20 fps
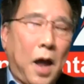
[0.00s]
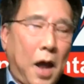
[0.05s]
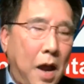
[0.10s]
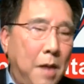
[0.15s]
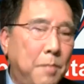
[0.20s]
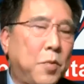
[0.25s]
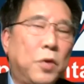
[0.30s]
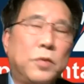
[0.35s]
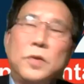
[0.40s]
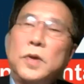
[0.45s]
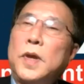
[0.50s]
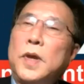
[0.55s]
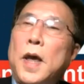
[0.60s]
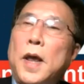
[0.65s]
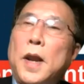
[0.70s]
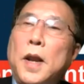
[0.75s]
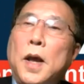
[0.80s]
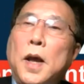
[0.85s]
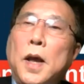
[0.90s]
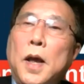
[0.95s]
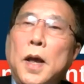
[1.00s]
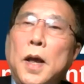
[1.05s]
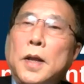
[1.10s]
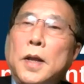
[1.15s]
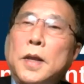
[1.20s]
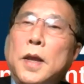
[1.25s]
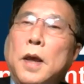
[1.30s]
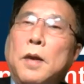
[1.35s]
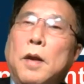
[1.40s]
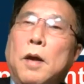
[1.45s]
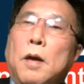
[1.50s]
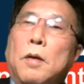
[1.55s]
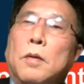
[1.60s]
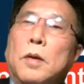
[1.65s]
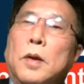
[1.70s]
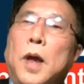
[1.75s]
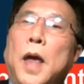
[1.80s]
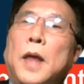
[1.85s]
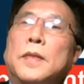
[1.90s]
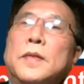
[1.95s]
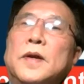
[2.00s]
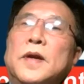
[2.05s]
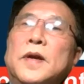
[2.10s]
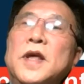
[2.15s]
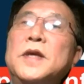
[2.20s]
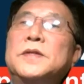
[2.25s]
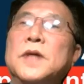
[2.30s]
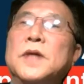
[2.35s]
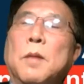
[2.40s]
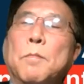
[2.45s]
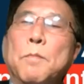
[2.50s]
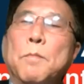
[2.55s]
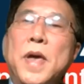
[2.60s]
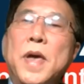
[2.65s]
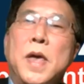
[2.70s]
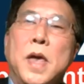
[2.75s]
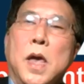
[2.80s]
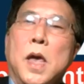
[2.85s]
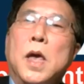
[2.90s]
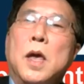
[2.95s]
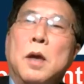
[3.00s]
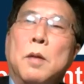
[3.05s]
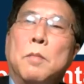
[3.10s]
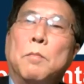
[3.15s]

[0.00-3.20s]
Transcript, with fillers: I'm going to get a, you know, at least a B.